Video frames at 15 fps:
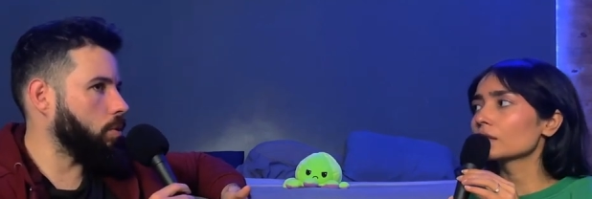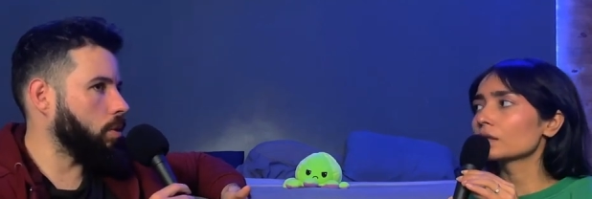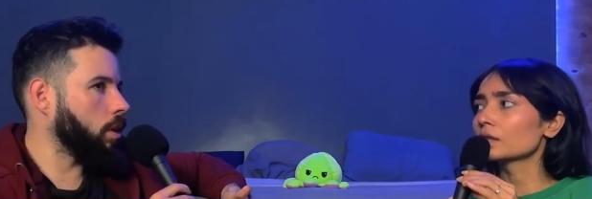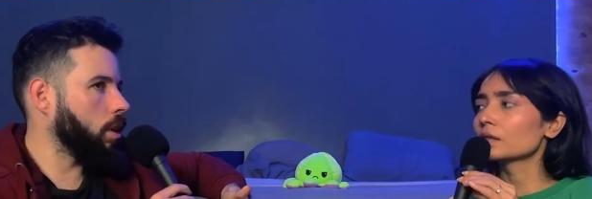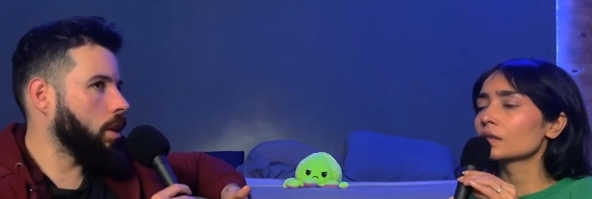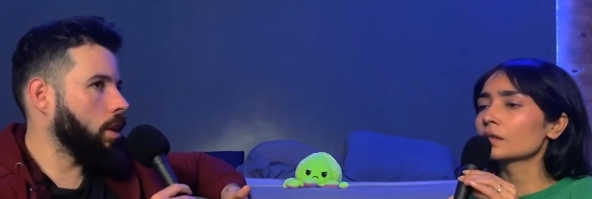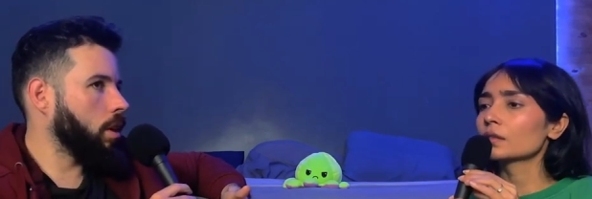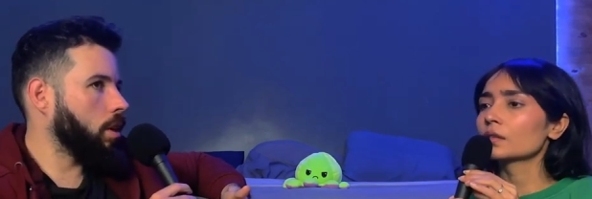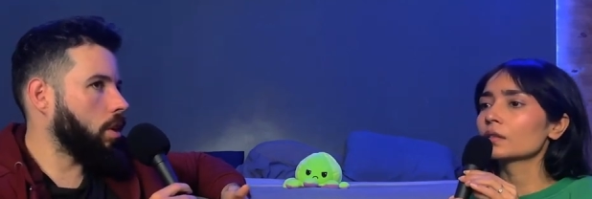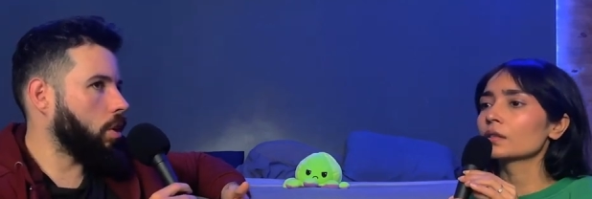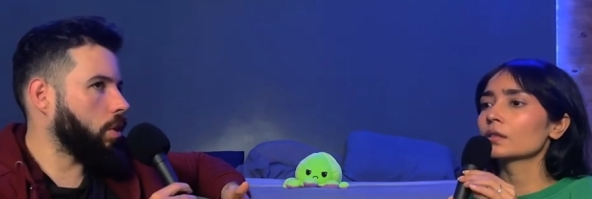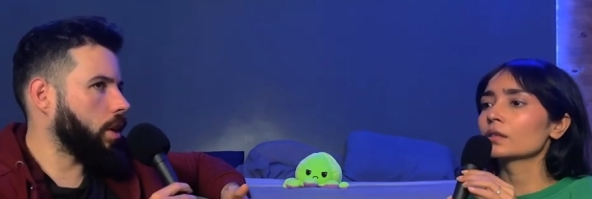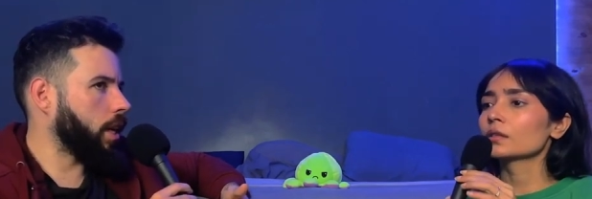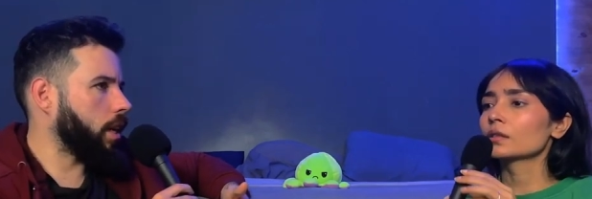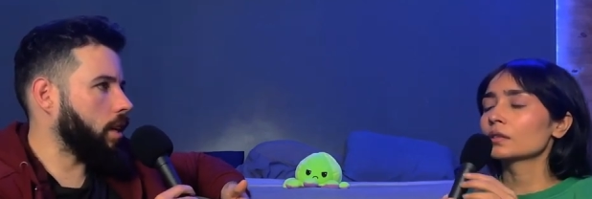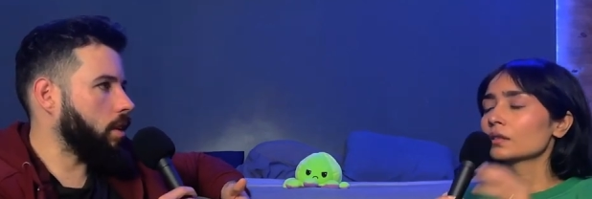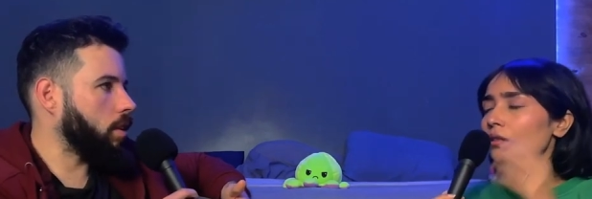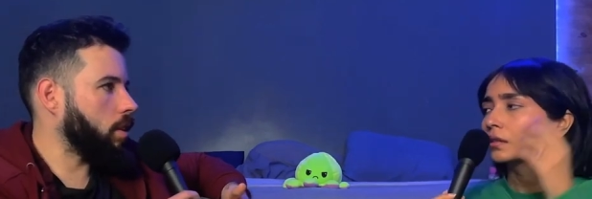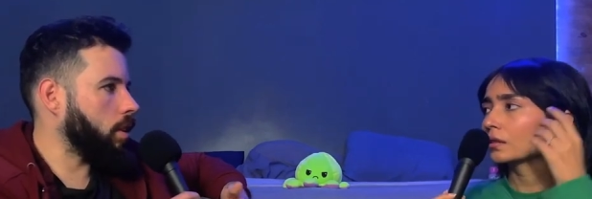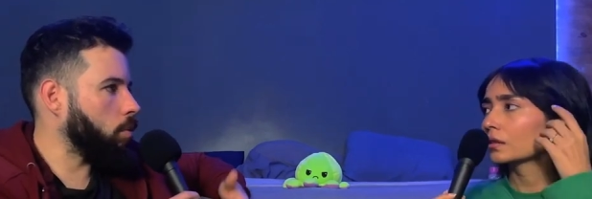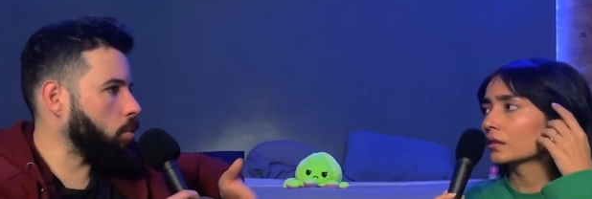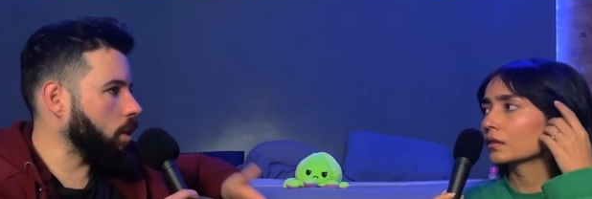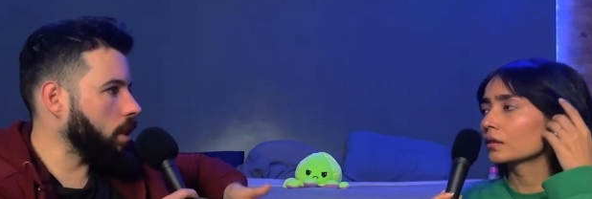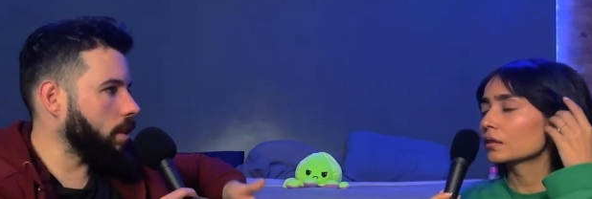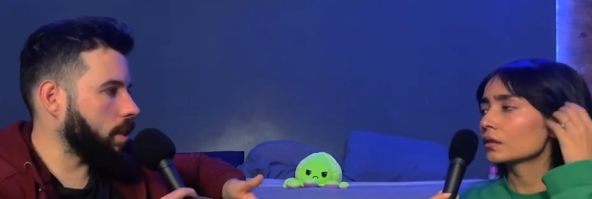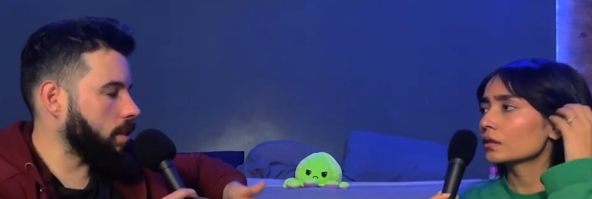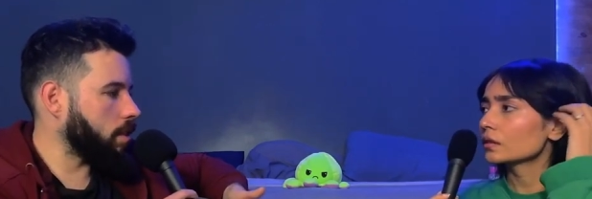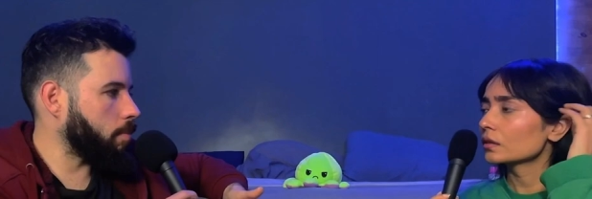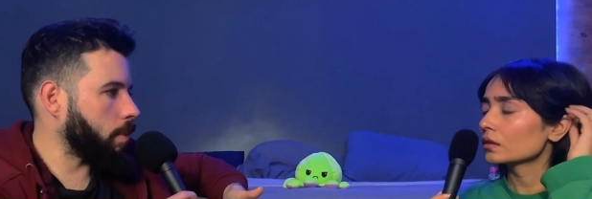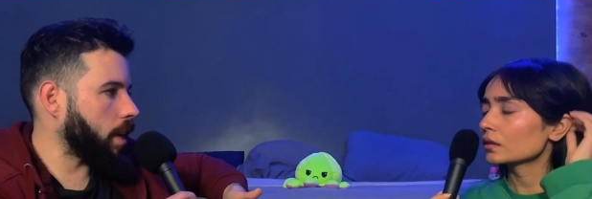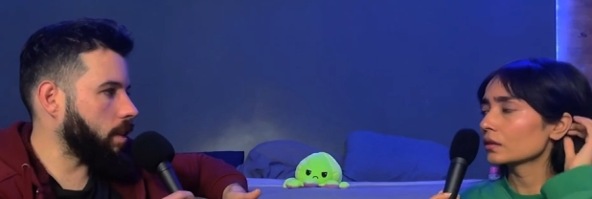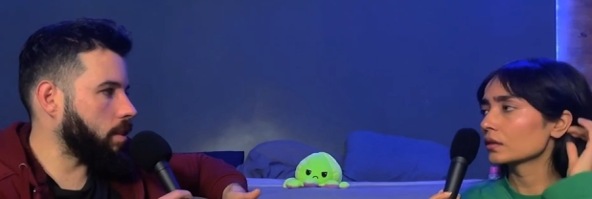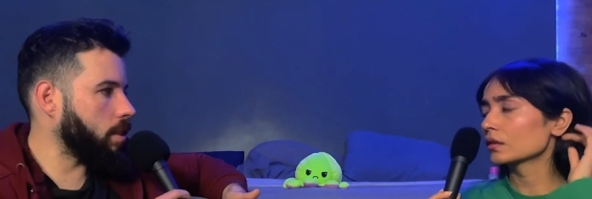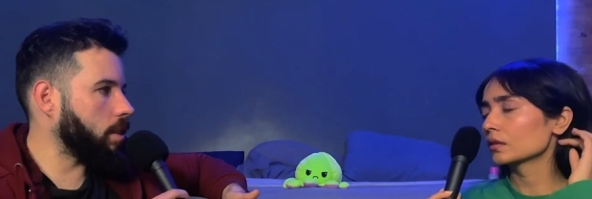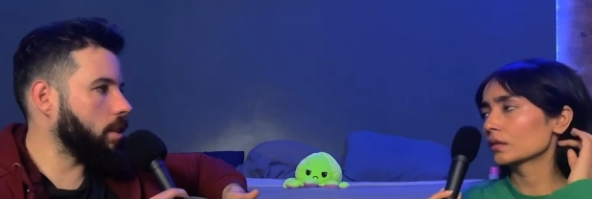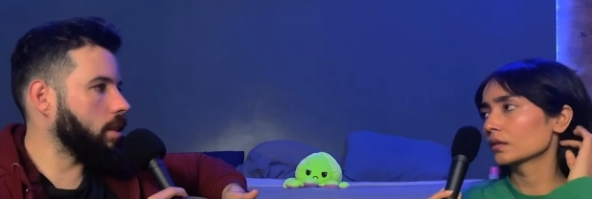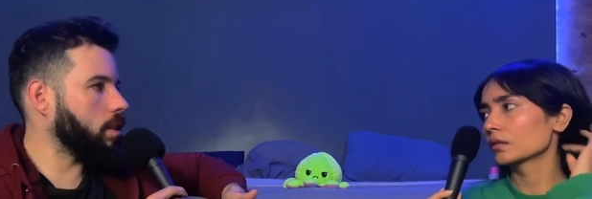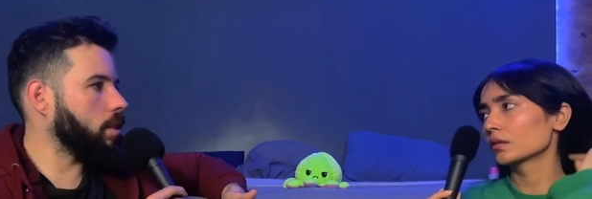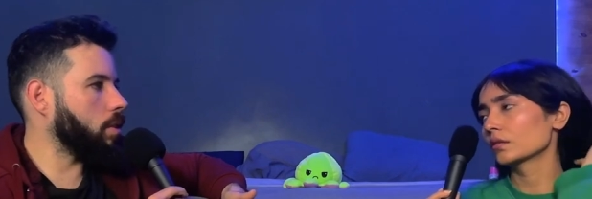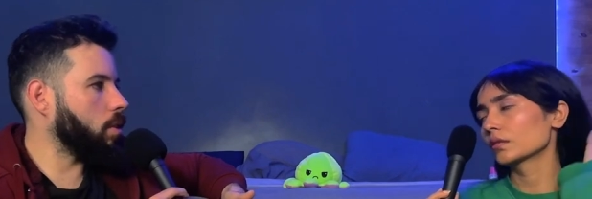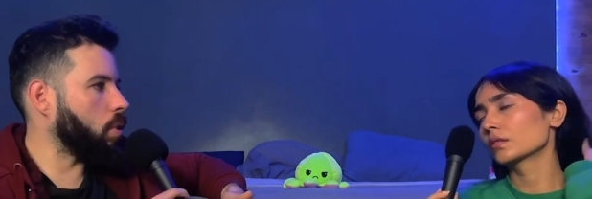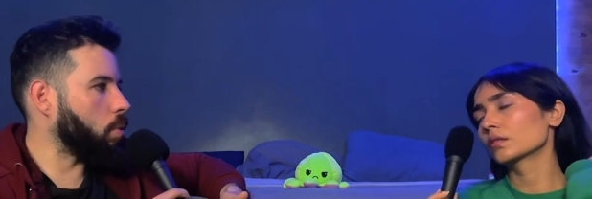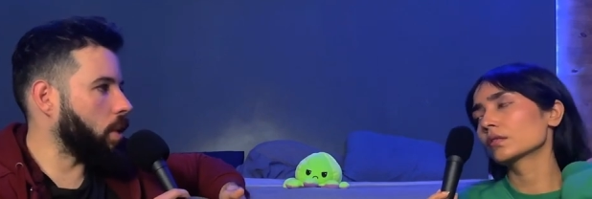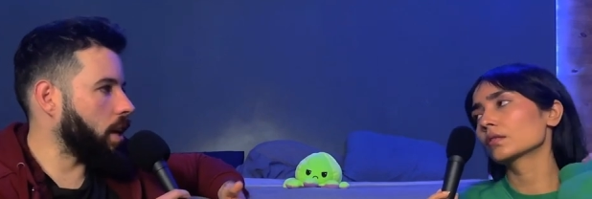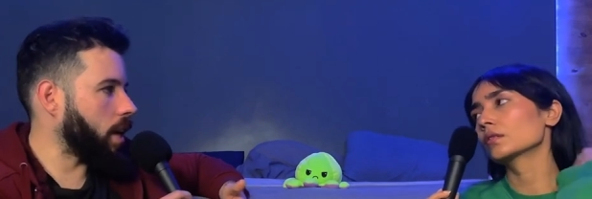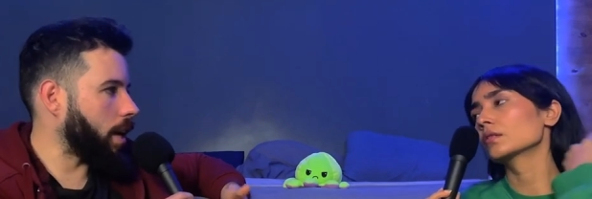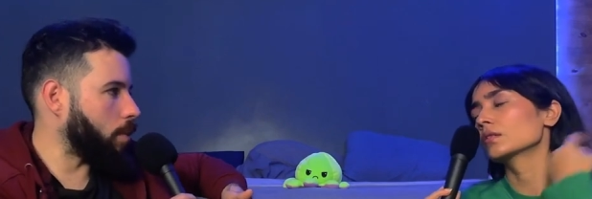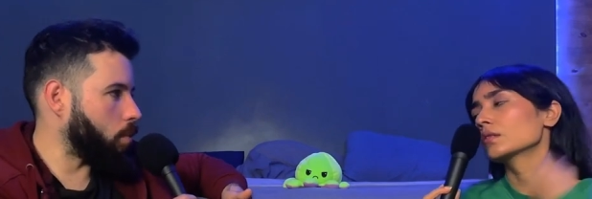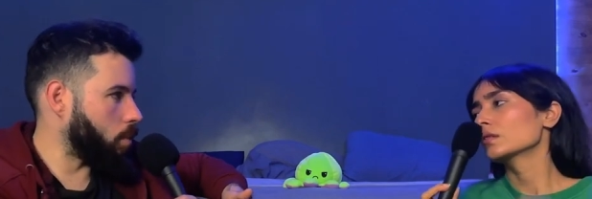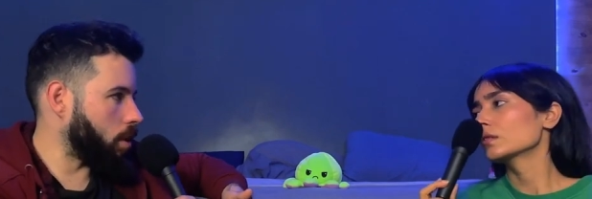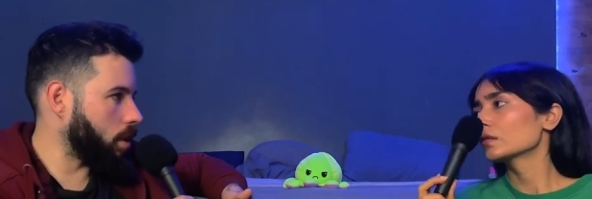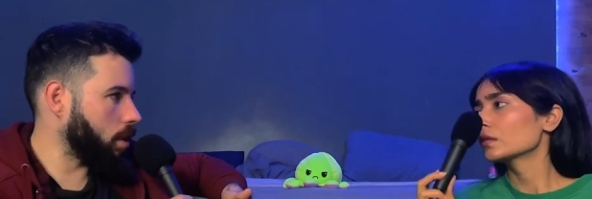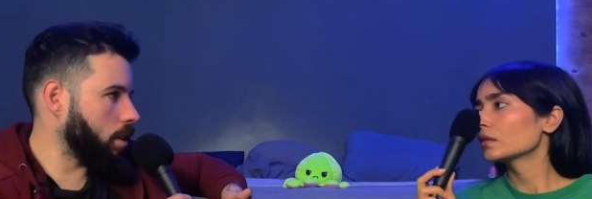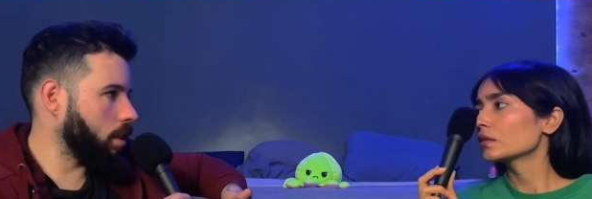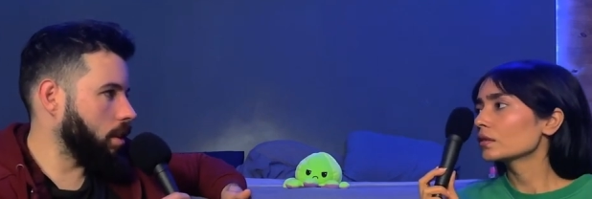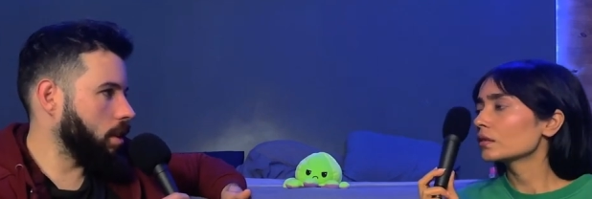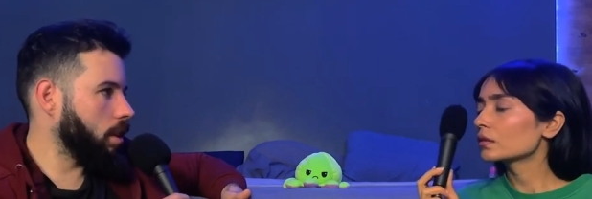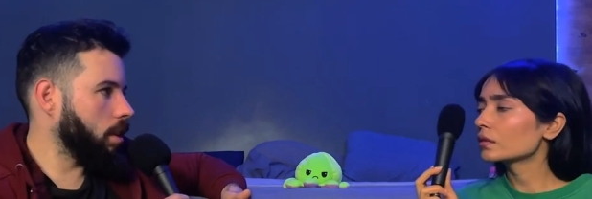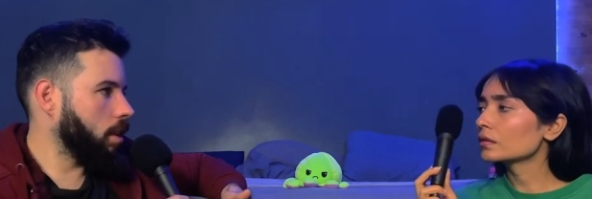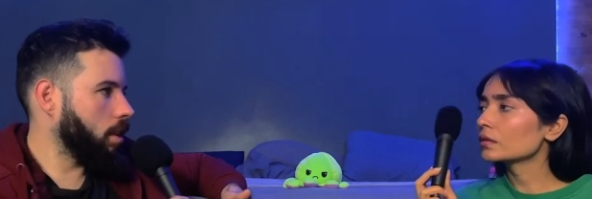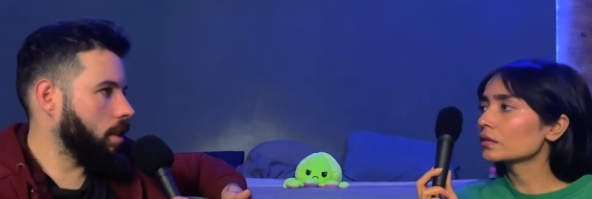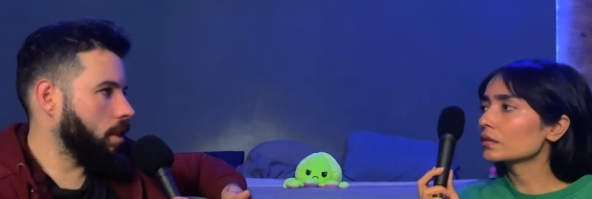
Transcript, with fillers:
Speaker 1: to, okay, it really doesn't matter where I work.